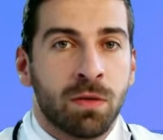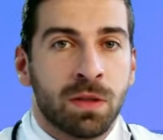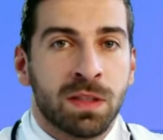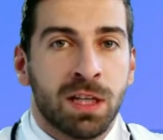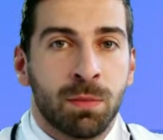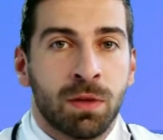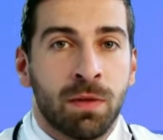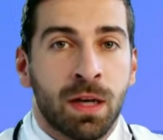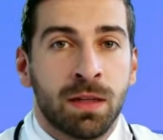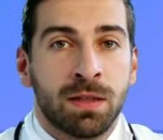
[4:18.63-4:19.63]
you're
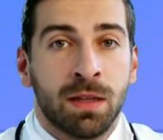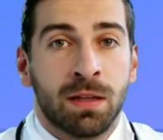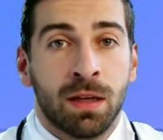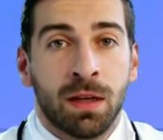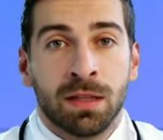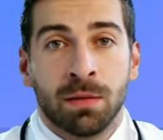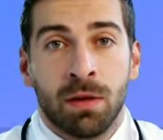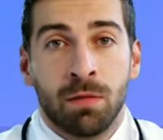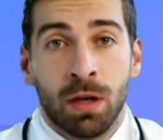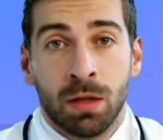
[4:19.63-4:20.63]
not just
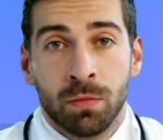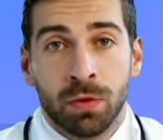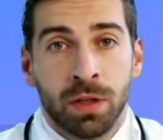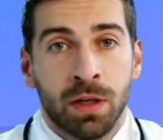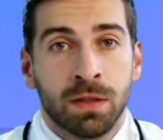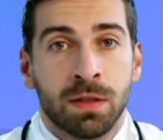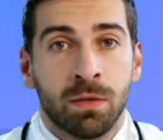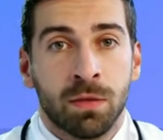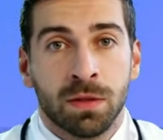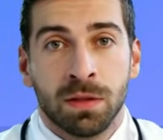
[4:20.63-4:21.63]
getting older,
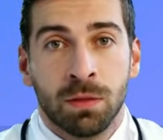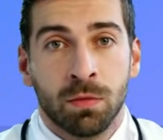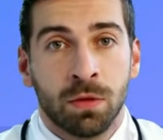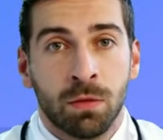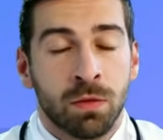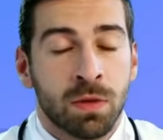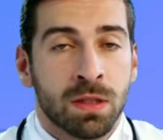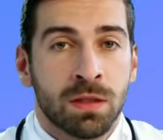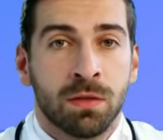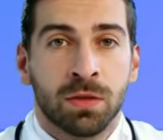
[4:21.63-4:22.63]
your
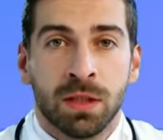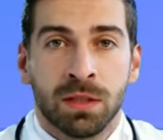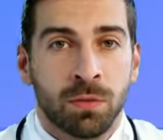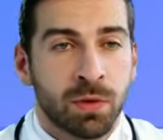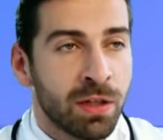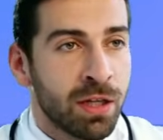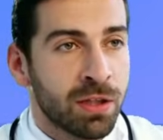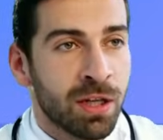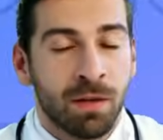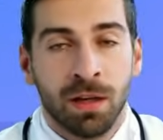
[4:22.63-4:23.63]
body is sending you a
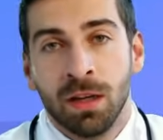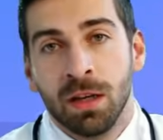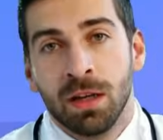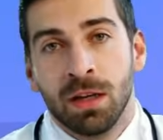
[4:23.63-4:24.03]
distress